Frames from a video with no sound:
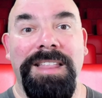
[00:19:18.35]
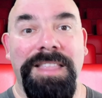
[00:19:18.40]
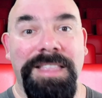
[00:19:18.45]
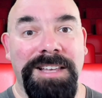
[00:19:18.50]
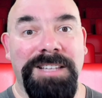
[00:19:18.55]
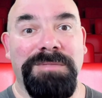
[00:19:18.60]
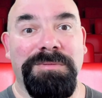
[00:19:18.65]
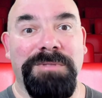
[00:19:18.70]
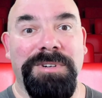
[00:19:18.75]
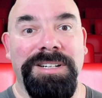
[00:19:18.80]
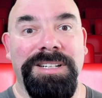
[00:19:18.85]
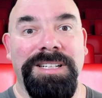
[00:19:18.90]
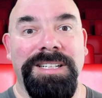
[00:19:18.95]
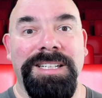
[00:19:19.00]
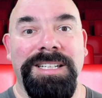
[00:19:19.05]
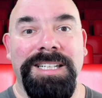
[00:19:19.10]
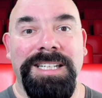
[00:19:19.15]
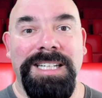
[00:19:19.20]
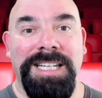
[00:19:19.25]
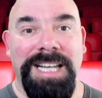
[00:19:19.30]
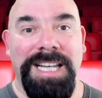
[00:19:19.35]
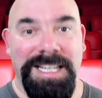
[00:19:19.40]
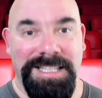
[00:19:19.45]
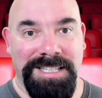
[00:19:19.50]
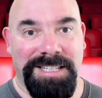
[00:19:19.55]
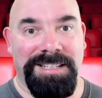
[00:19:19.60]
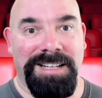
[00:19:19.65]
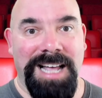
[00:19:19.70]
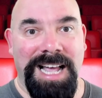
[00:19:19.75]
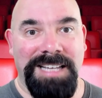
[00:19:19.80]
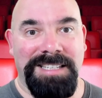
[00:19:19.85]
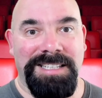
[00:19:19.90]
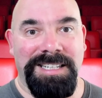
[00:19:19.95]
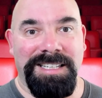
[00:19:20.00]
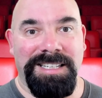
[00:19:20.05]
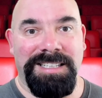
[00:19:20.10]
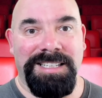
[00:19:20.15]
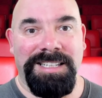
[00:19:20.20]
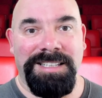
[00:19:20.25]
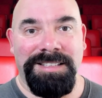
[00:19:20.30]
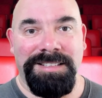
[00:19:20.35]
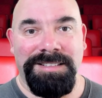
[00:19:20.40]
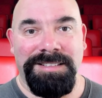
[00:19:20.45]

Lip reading: This one is a classic.